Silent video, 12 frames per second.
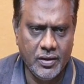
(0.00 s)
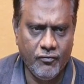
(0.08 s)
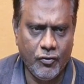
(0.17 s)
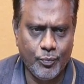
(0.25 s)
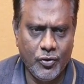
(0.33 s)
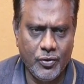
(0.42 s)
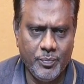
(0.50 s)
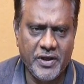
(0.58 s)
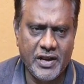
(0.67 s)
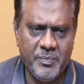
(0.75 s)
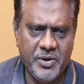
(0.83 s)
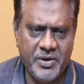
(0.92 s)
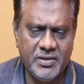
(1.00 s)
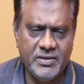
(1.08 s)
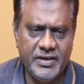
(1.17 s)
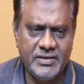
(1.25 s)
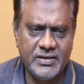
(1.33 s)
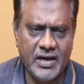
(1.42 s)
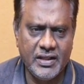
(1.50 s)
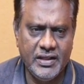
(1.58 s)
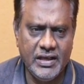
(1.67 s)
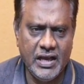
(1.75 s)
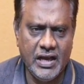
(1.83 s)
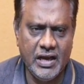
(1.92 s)
one more parameter is that is called
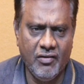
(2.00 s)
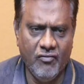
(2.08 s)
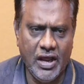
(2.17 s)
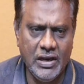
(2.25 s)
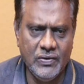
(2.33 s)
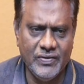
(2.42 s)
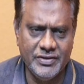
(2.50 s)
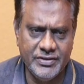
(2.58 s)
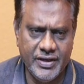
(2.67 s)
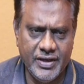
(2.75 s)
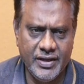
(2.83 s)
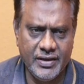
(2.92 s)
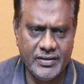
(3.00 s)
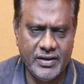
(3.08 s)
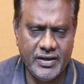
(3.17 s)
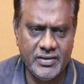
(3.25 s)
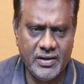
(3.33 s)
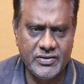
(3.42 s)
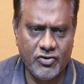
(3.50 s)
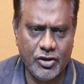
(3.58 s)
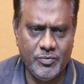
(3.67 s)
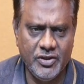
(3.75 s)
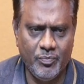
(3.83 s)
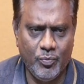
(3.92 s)
the value engineering, that is also one
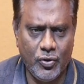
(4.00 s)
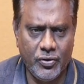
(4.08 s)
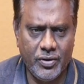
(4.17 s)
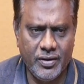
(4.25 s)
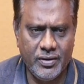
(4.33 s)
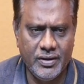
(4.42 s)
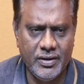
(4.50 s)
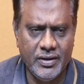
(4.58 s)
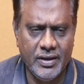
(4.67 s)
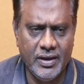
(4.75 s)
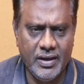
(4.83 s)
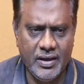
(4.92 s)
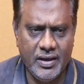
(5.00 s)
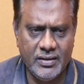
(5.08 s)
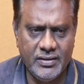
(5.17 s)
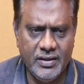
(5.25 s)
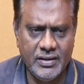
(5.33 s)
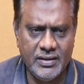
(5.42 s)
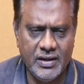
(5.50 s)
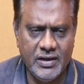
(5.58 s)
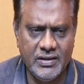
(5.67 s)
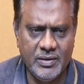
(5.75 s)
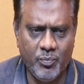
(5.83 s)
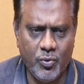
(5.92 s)
of the important thing, that
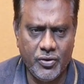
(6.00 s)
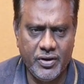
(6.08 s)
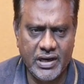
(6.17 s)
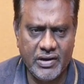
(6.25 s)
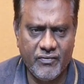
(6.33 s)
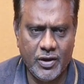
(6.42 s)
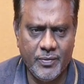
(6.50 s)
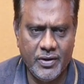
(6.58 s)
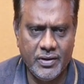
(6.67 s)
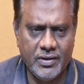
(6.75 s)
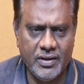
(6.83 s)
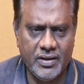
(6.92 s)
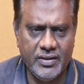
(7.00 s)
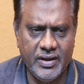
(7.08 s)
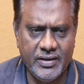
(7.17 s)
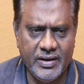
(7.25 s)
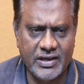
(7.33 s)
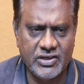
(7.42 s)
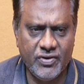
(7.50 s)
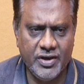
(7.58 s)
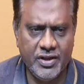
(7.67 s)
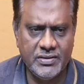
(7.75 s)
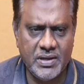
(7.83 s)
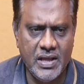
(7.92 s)
is important requirement. The next one
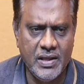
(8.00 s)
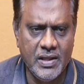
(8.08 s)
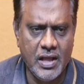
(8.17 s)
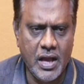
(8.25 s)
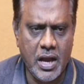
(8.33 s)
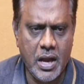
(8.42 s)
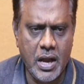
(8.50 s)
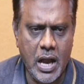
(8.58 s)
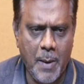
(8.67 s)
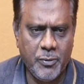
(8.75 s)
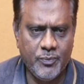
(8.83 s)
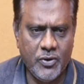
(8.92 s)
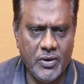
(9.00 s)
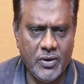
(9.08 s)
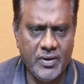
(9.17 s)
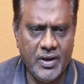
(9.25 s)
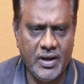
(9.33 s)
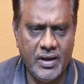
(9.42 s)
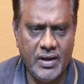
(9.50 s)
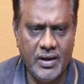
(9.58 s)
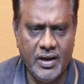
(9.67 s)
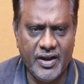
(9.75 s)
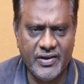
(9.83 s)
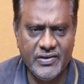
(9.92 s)
is
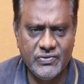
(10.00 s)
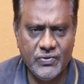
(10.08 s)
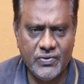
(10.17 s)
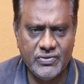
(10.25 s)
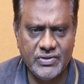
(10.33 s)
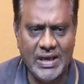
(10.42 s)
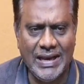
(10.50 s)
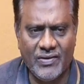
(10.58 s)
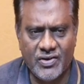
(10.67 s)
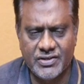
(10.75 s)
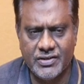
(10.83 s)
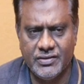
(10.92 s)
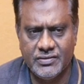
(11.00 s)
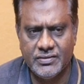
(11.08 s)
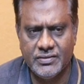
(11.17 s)
optimal resource allocations,